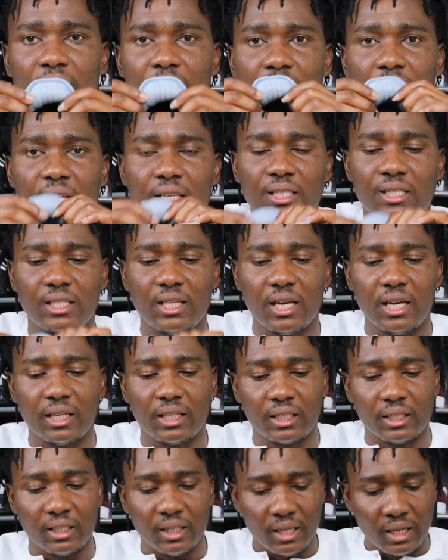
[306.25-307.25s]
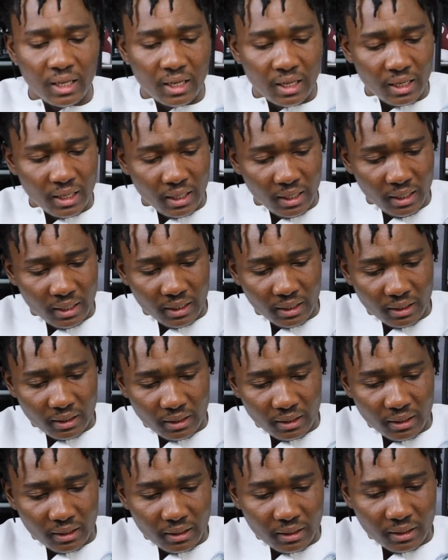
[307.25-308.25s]
Let's check
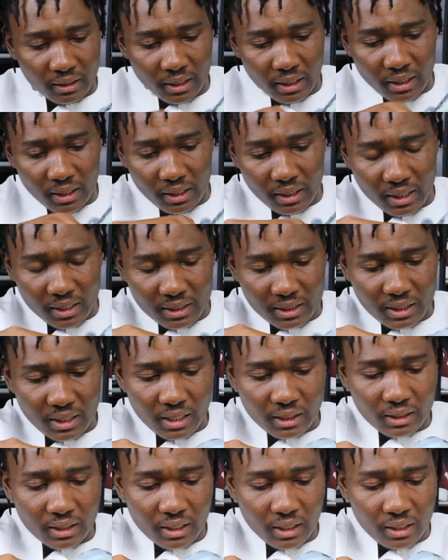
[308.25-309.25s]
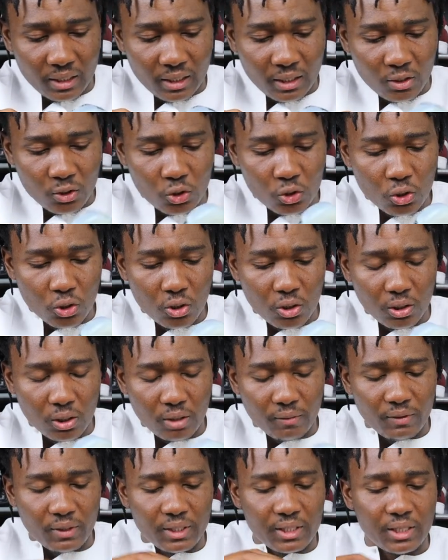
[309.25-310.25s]
the insole
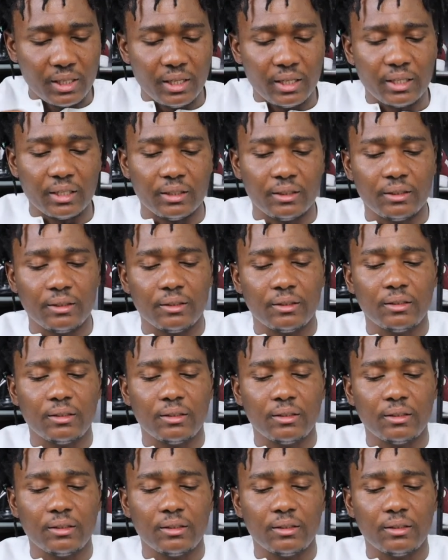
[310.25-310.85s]
of the sneaker.